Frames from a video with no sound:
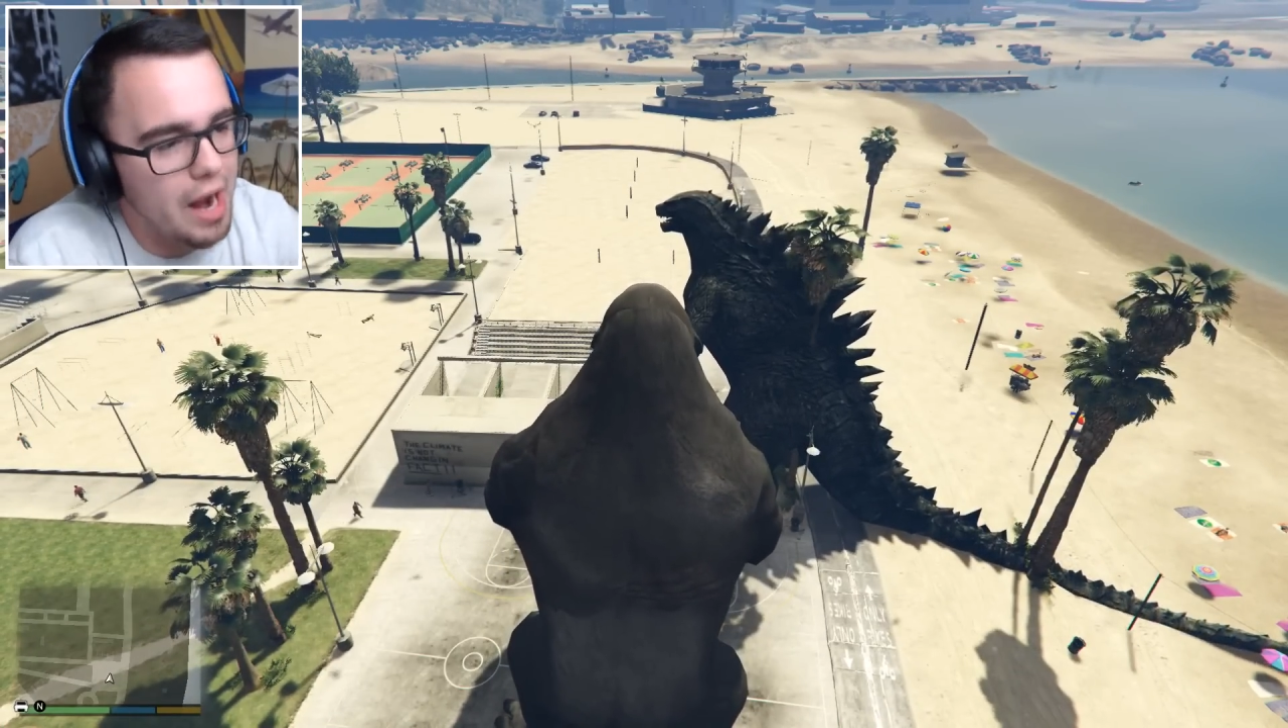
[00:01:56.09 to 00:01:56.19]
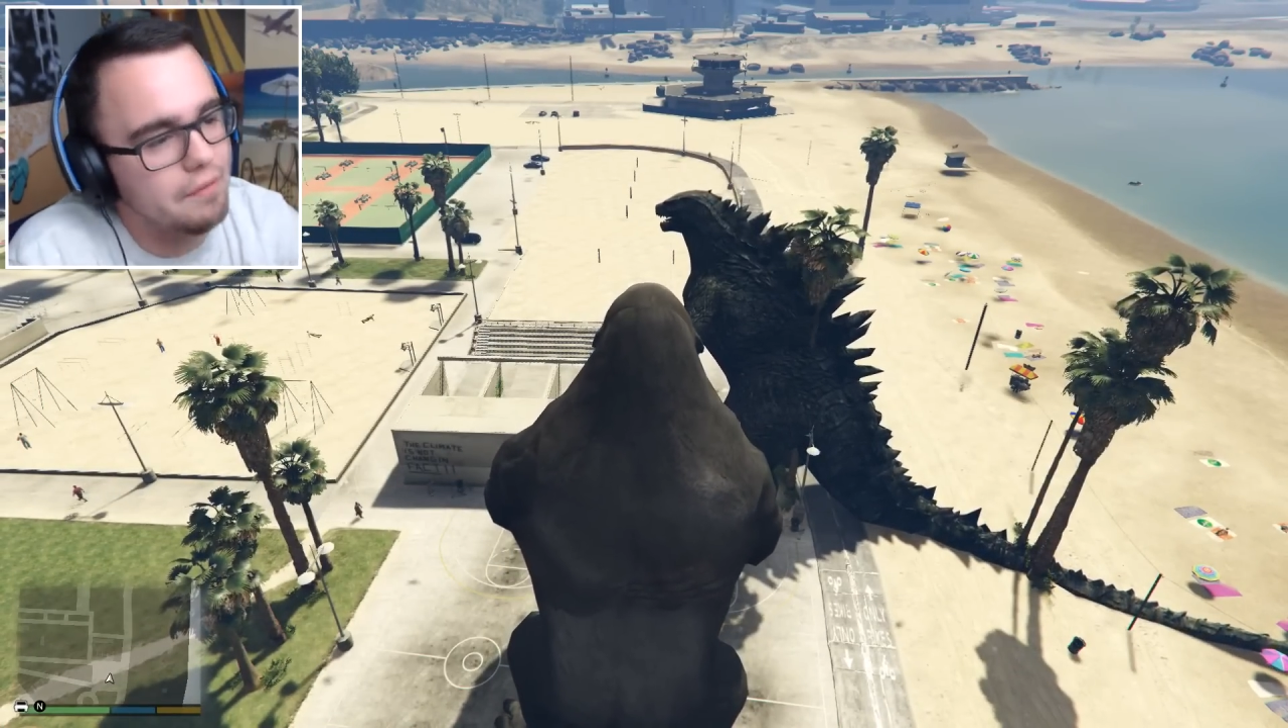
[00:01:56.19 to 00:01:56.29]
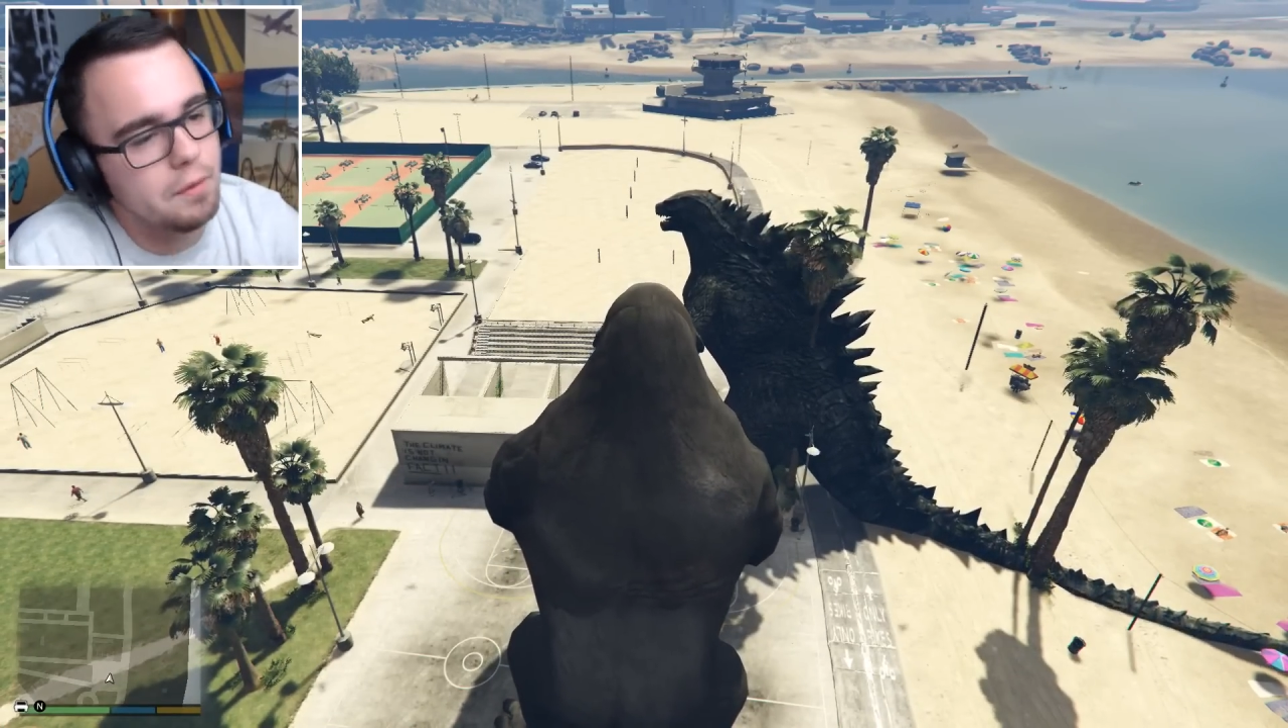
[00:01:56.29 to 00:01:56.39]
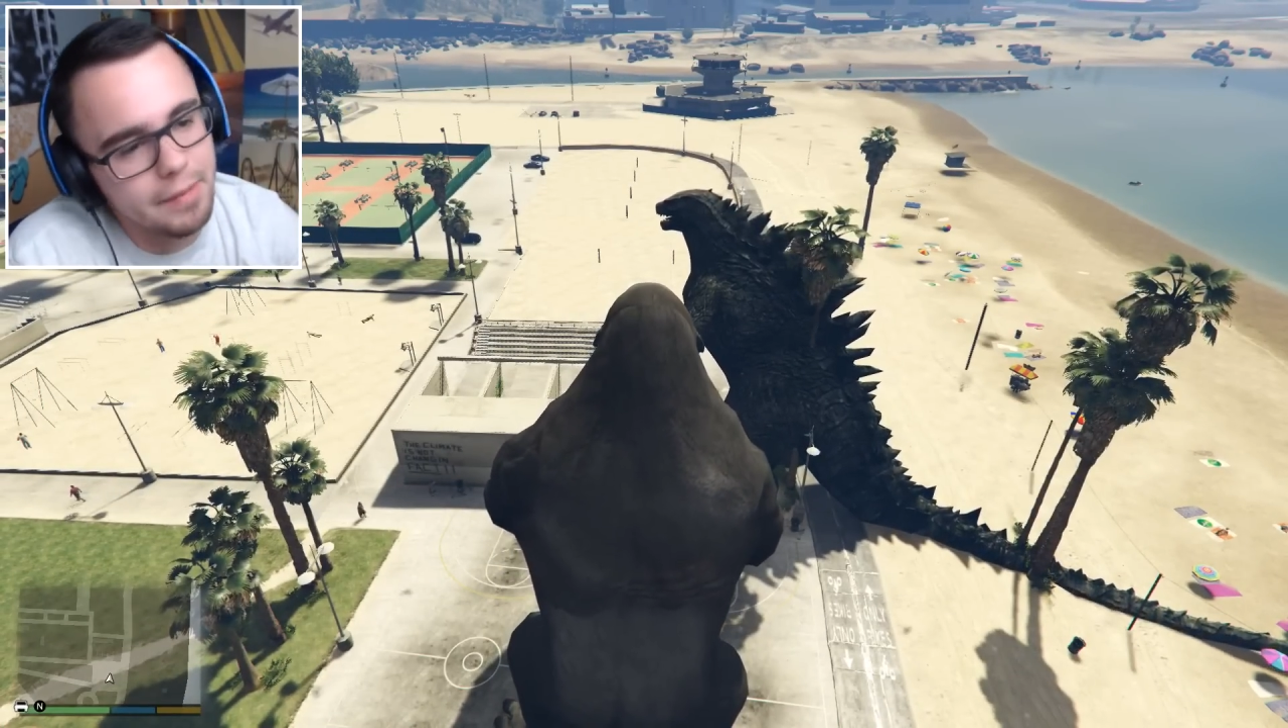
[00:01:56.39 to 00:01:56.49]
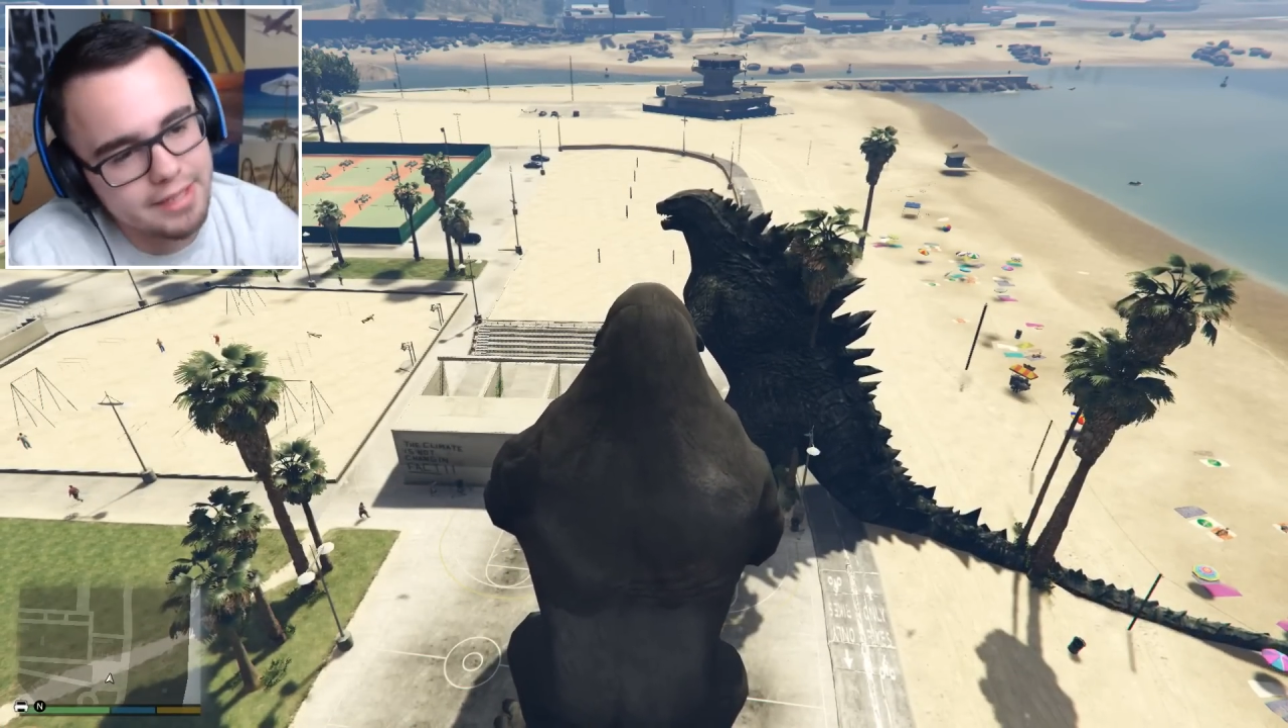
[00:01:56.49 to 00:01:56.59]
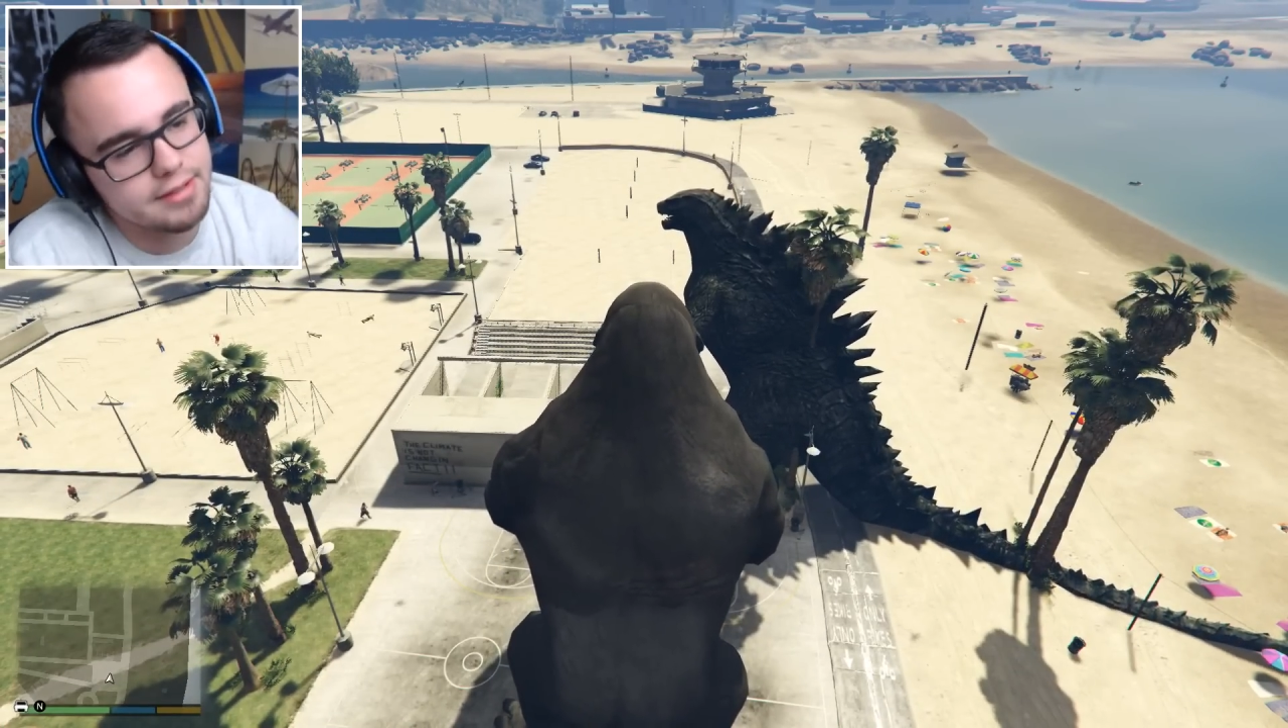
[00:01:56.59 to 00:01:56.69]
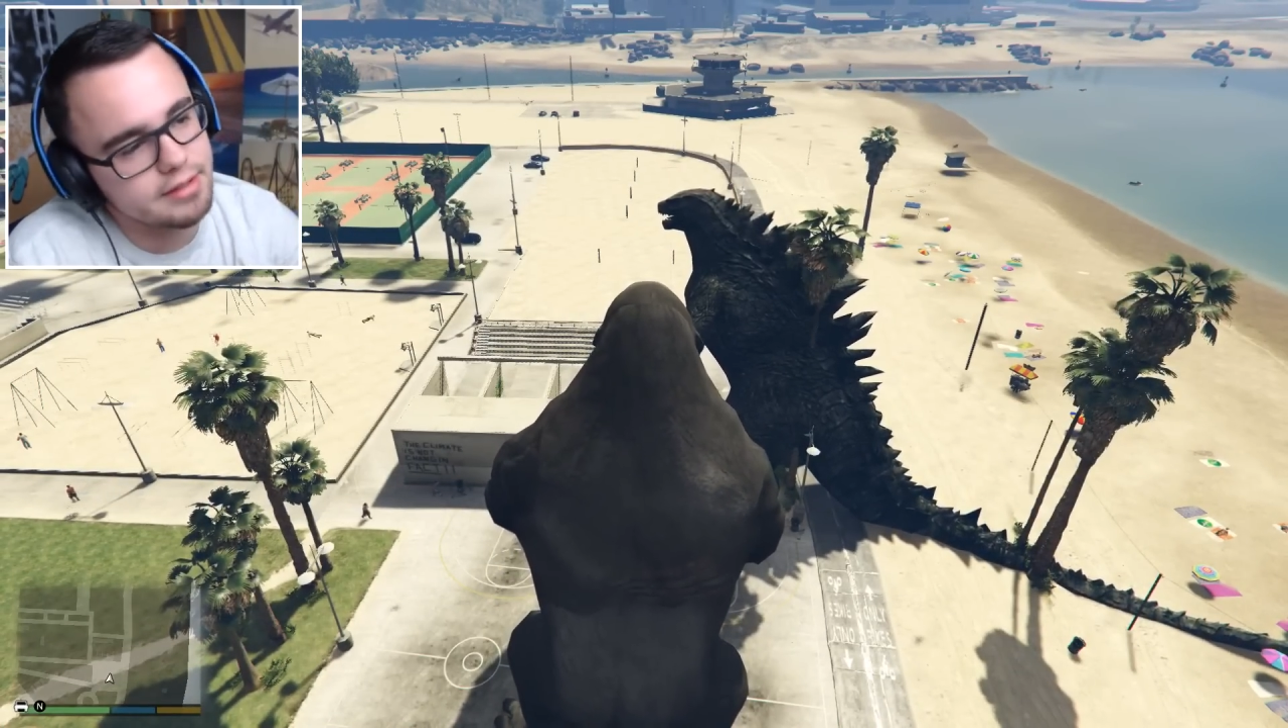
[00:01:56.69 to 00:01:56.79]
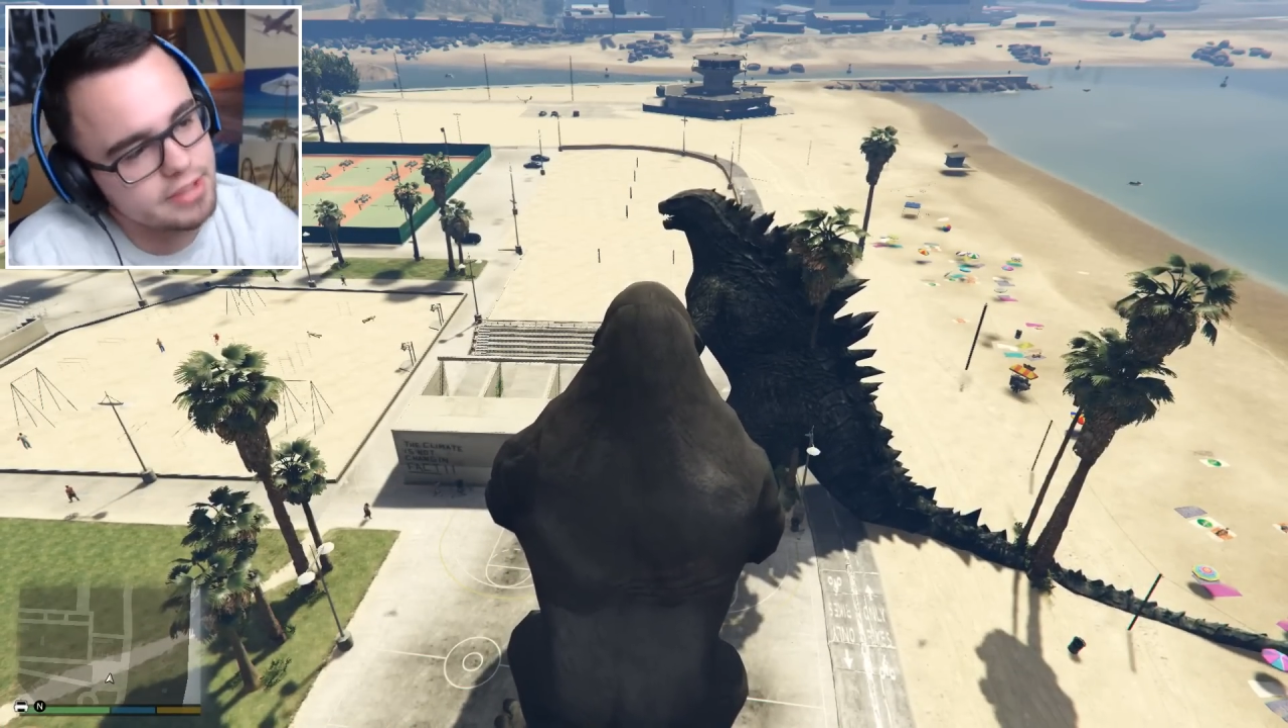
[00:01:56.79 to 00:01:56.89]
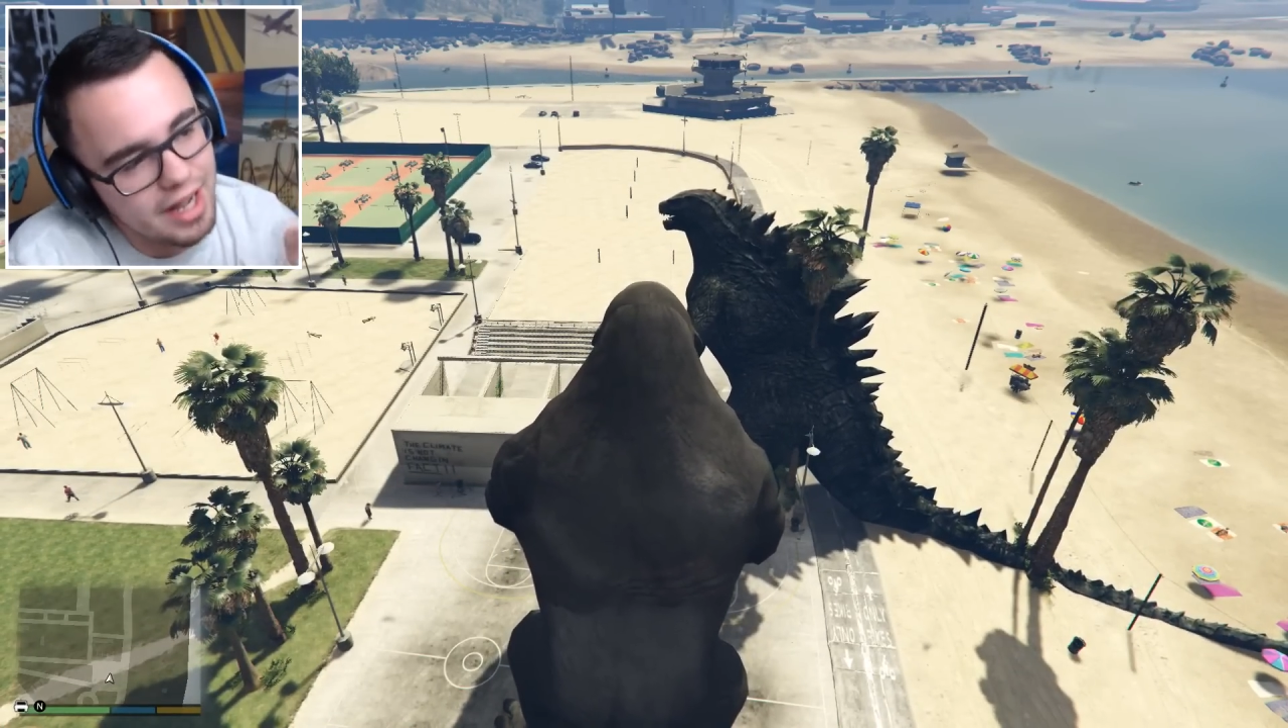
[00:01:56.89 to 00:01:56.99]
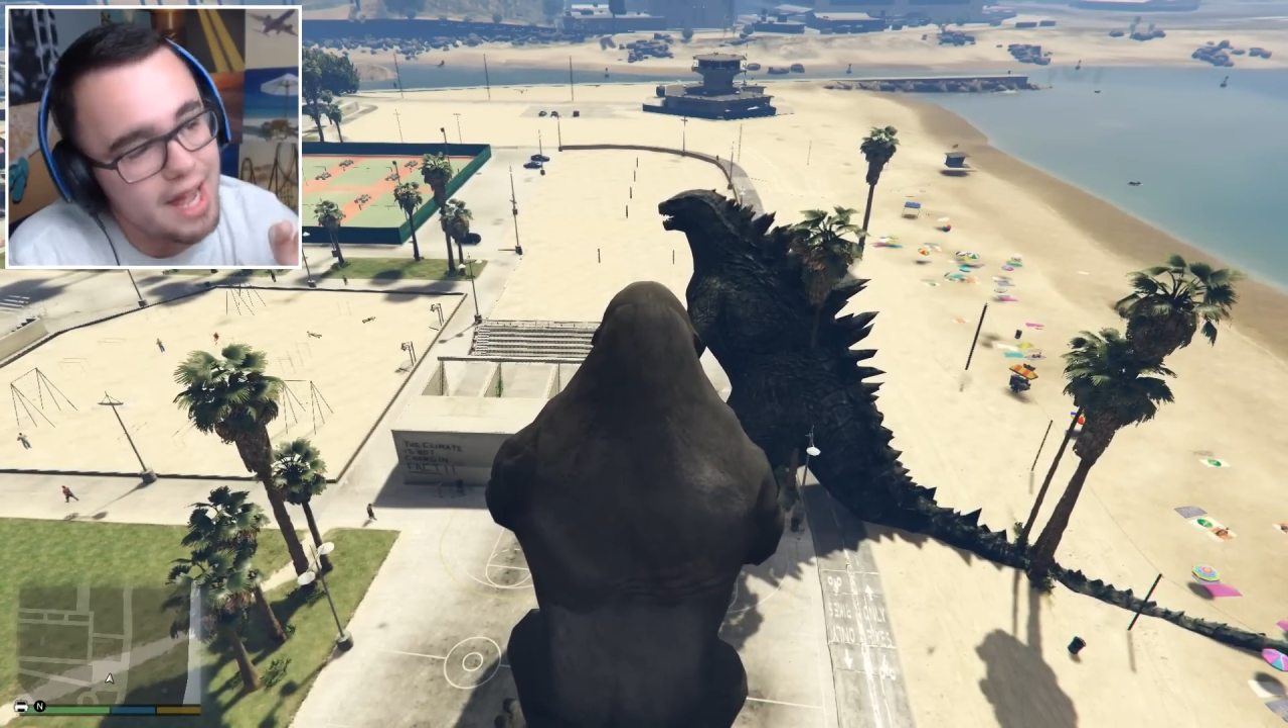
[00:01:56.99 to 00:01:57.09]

private message.